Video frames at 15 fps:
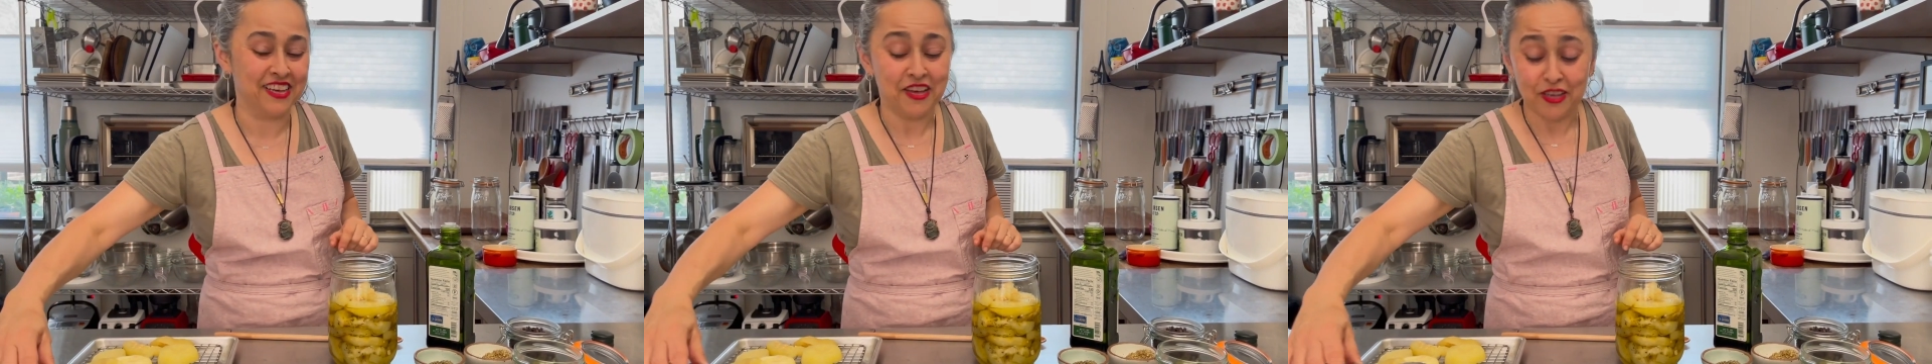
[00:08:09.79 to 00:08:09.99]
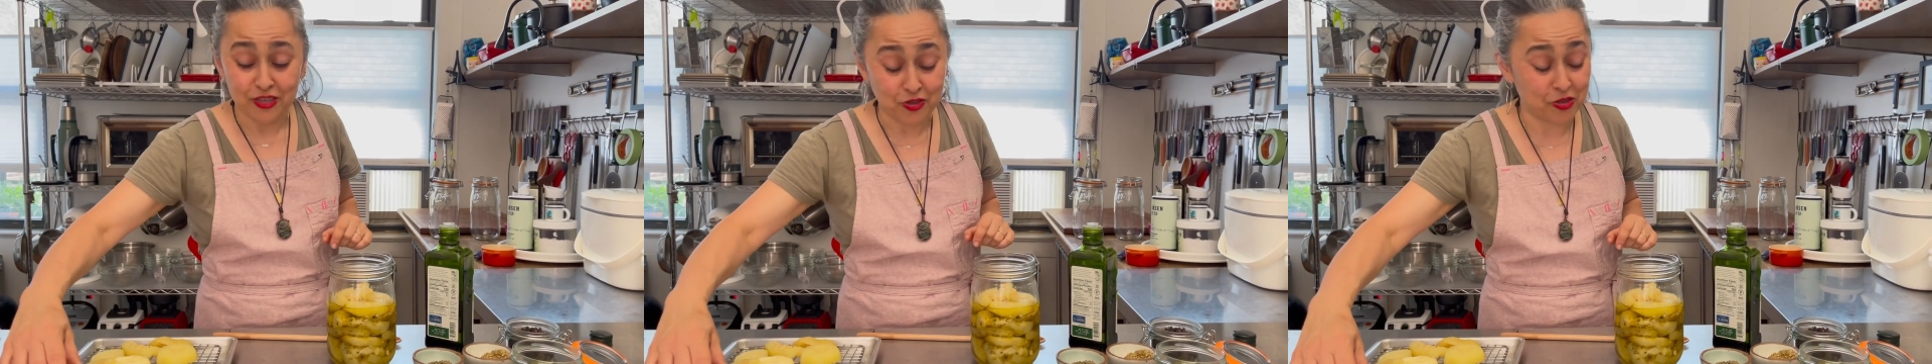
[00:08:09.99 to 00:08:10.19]

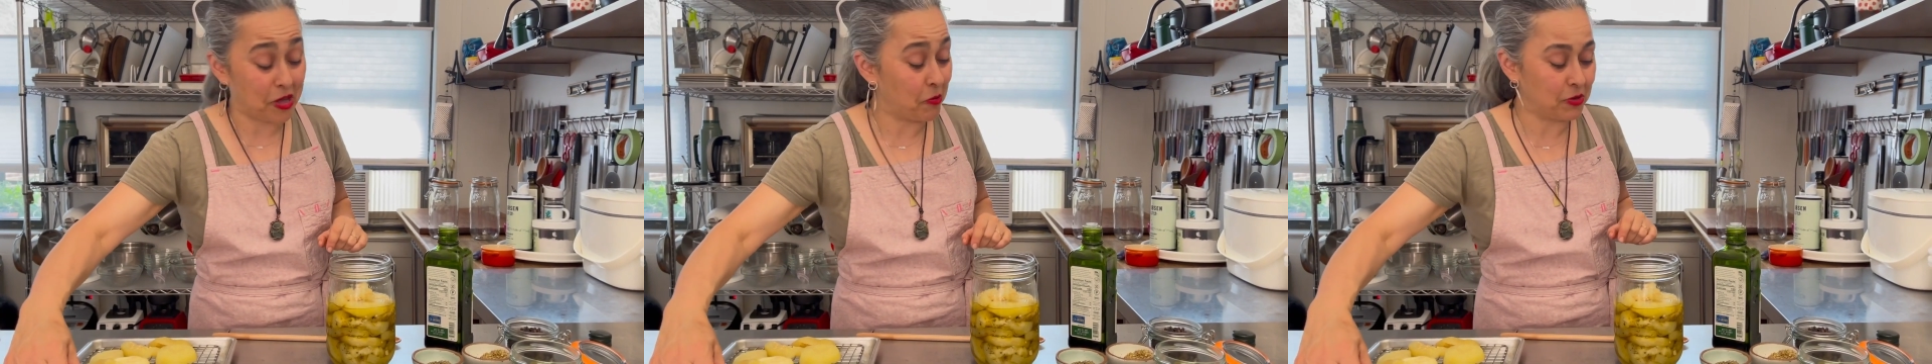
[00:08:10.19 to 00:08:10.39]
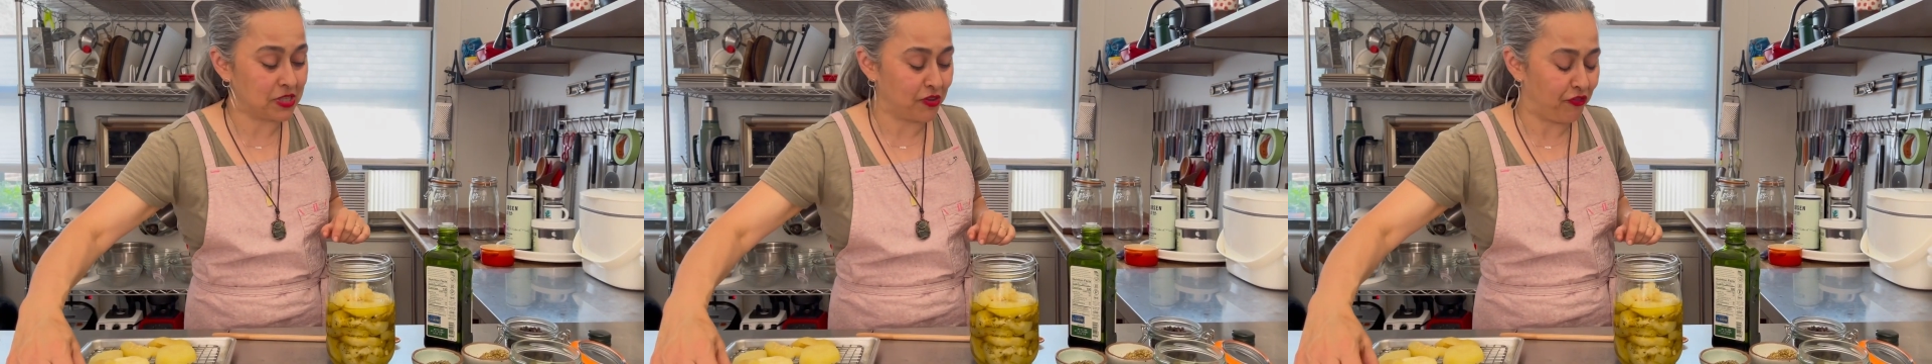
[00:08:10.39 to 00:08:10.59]
So that
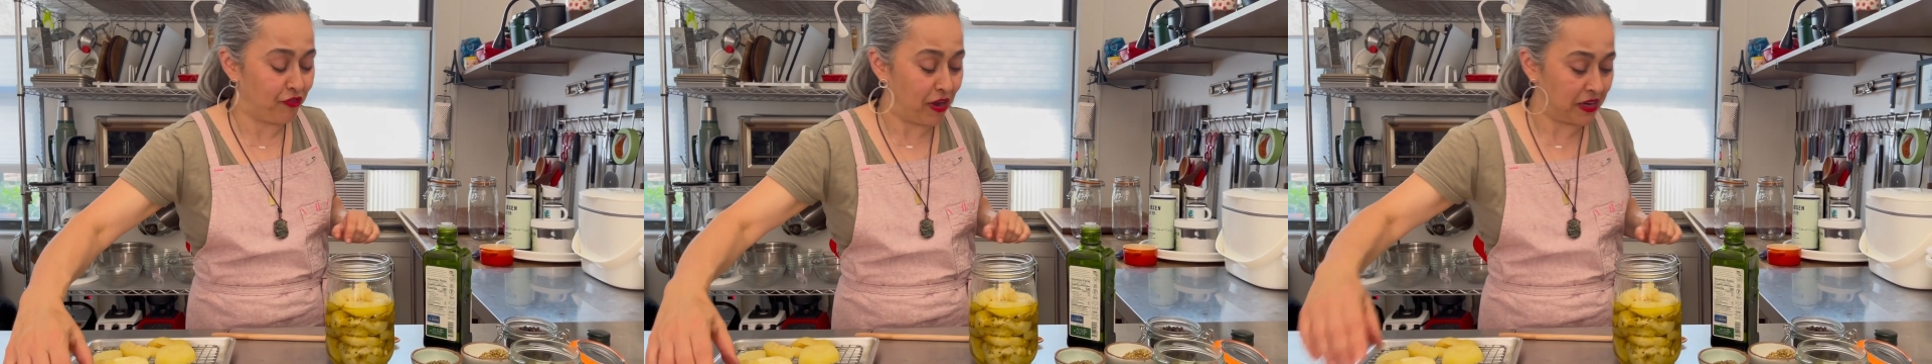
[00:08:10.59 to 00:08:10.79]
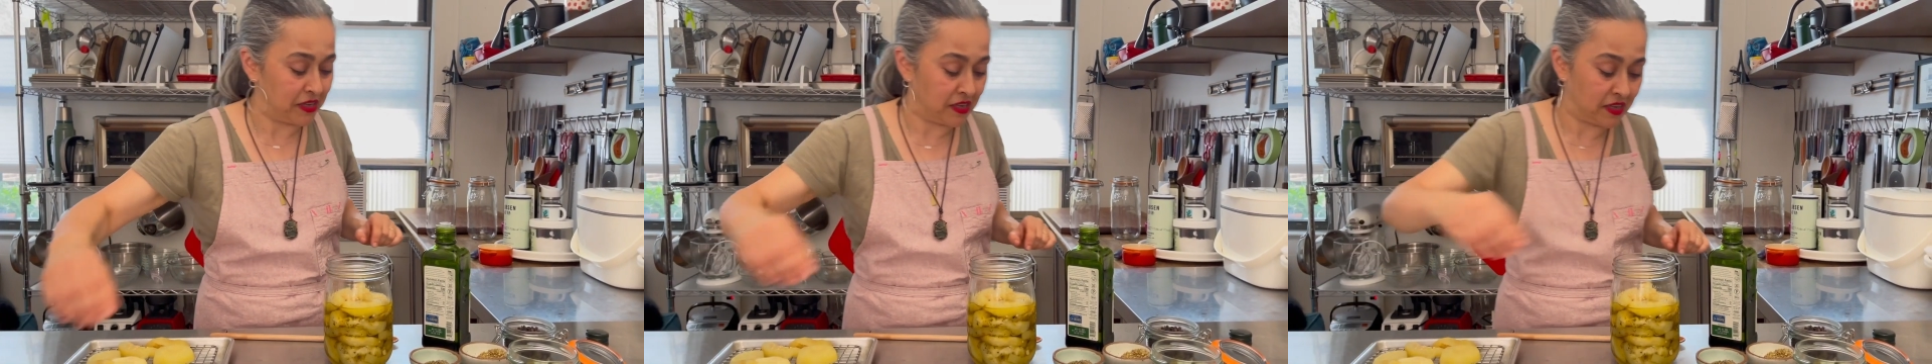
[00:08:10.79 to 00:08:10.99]
was a
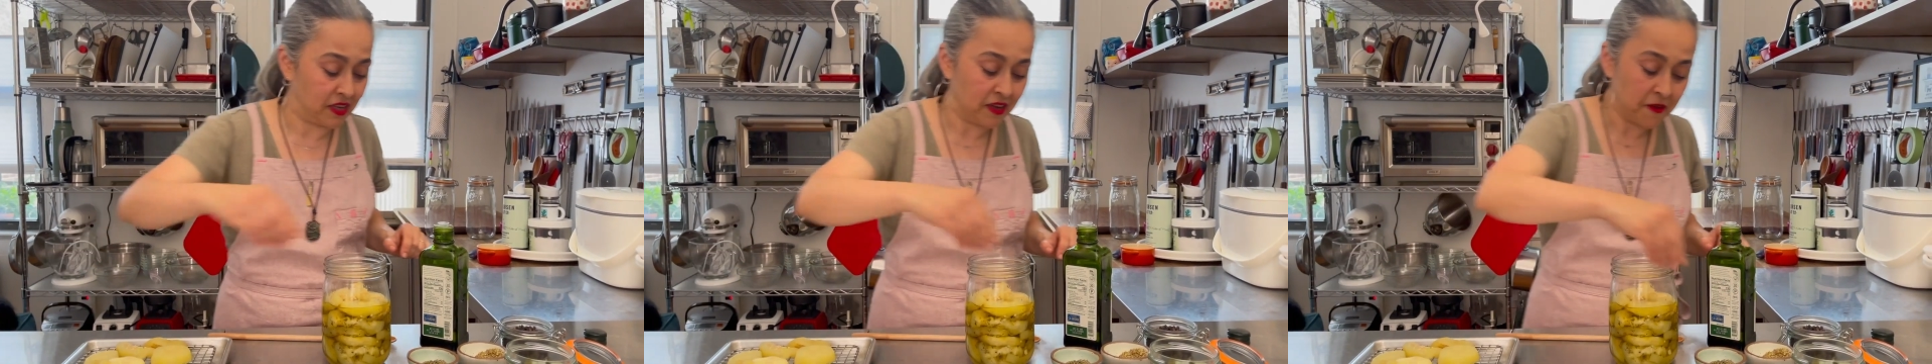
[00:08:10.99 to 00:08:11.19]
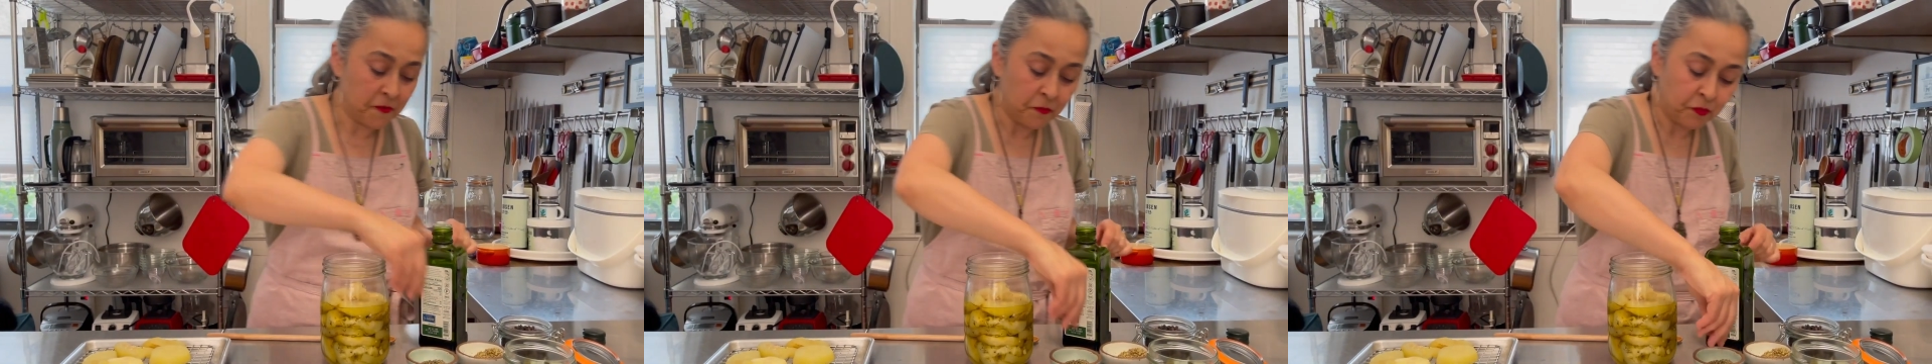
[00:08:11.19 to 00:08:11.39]
funny
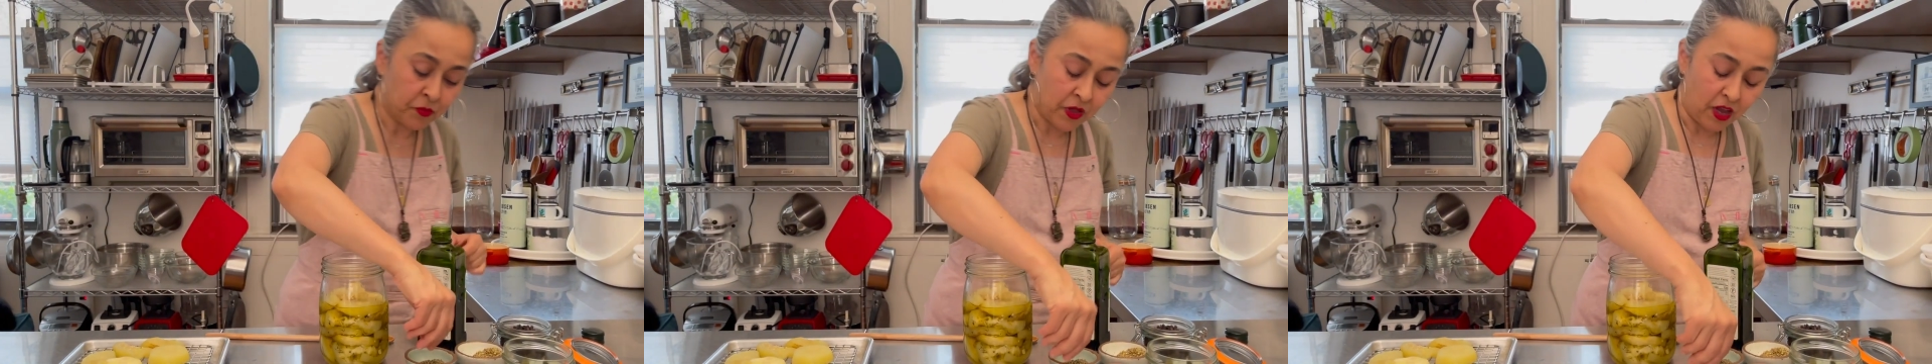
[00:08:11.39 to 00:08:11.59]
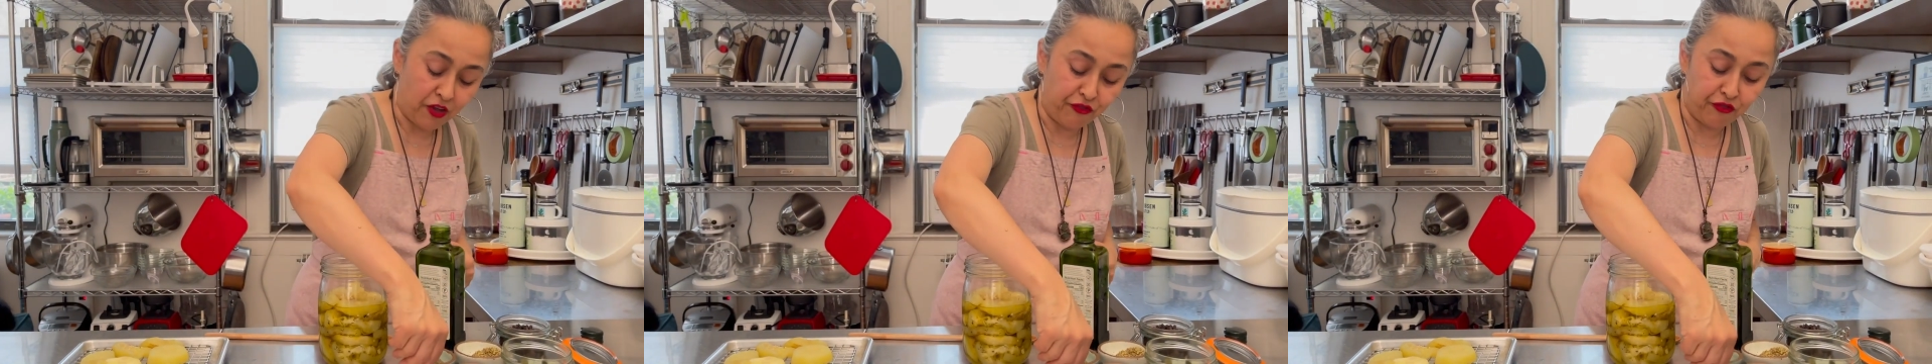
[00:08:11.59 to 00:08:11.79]

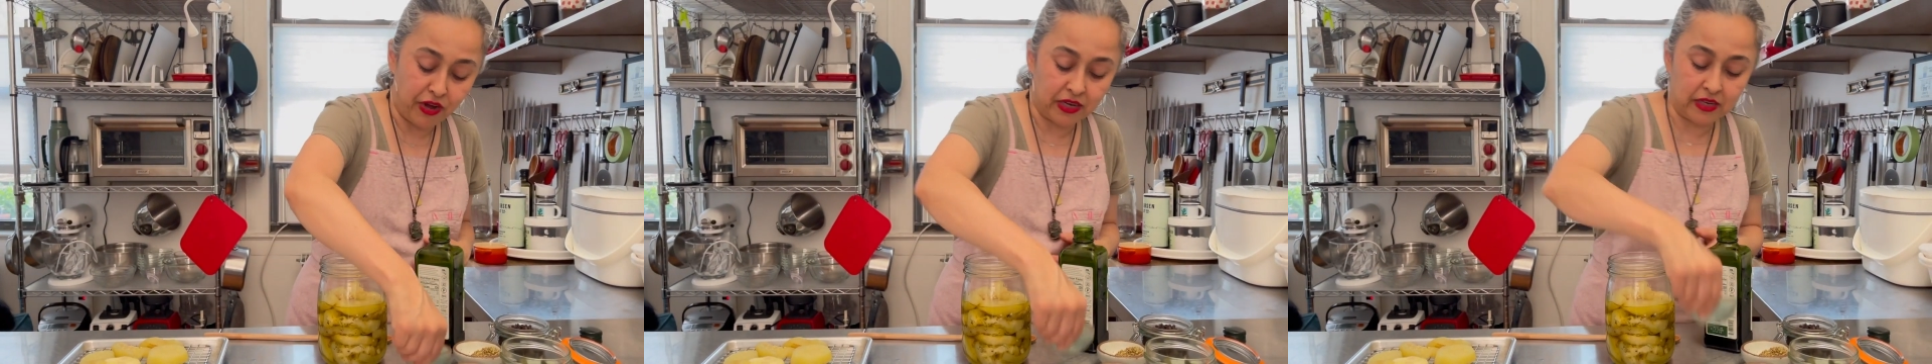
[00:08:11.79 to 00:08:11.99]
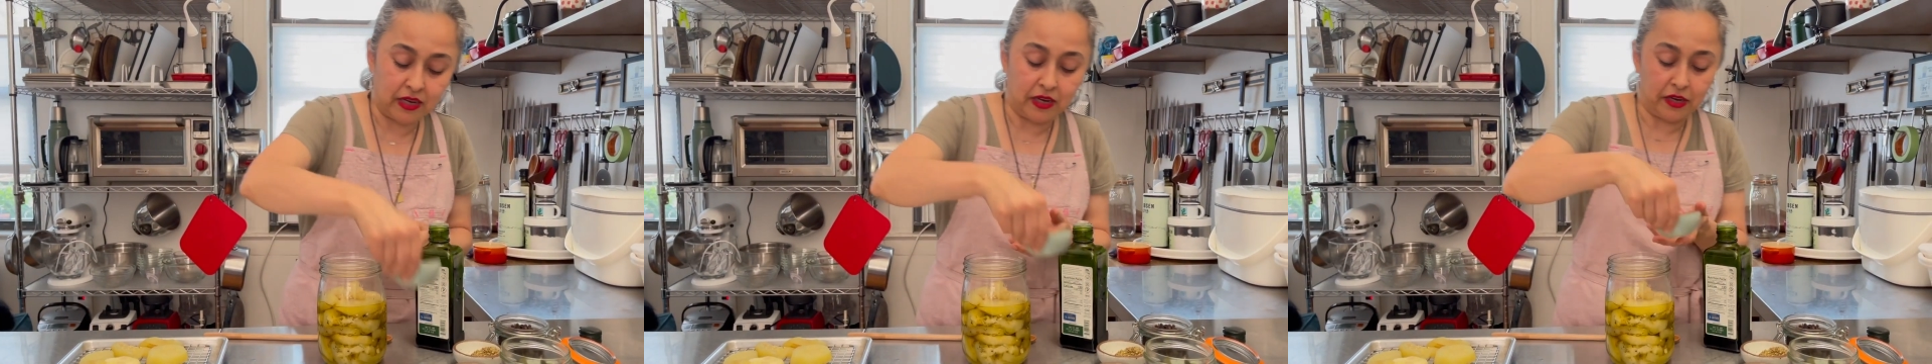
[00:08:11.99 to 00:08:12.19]

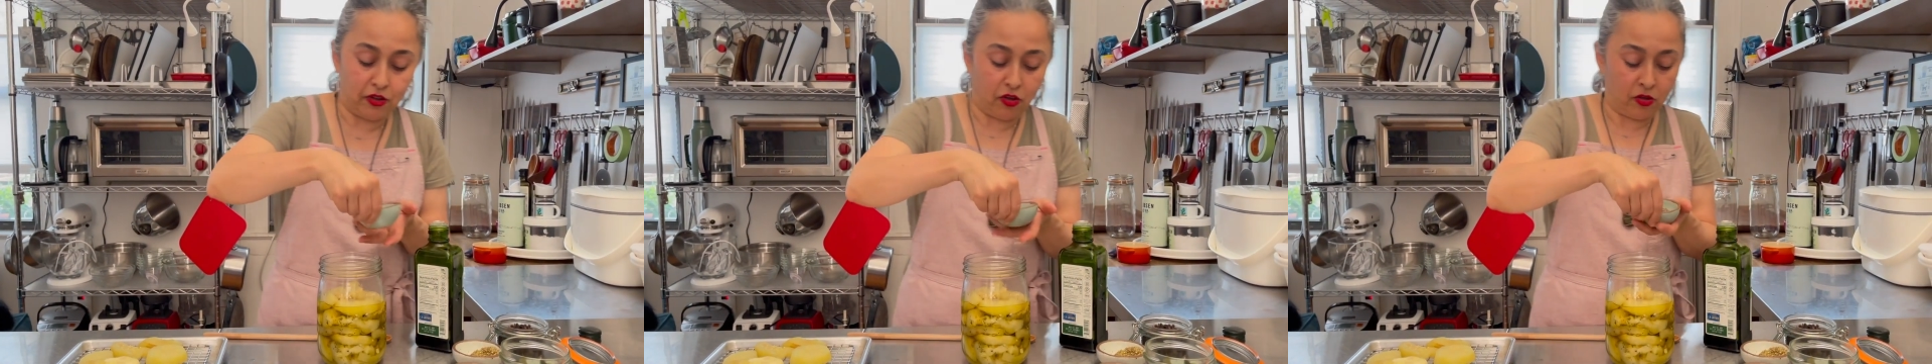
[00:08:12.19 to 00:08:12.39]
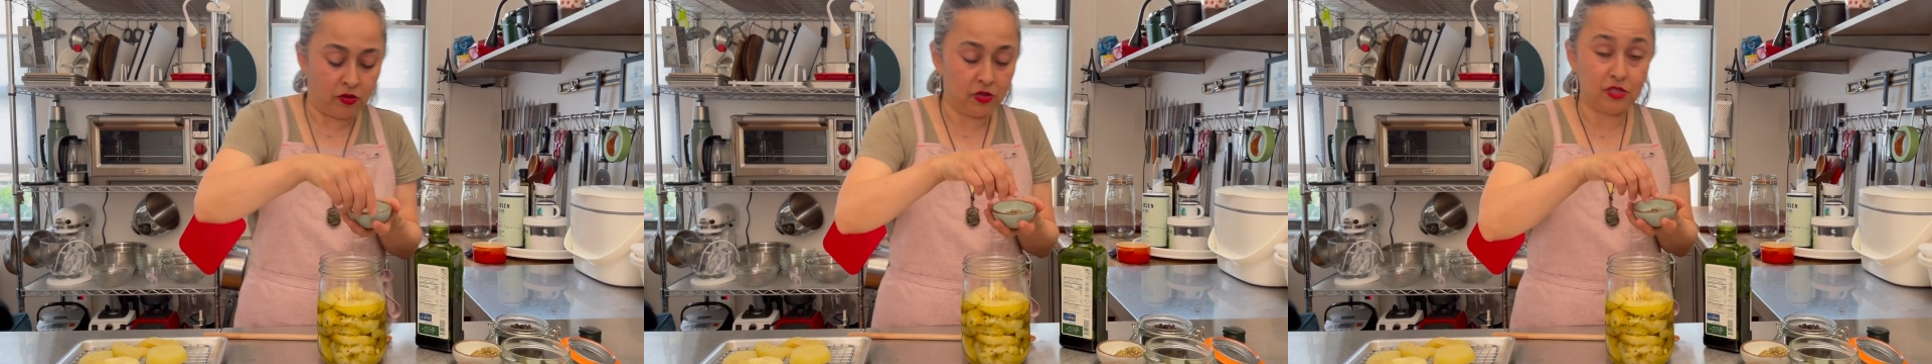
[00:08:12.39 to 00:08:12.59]
little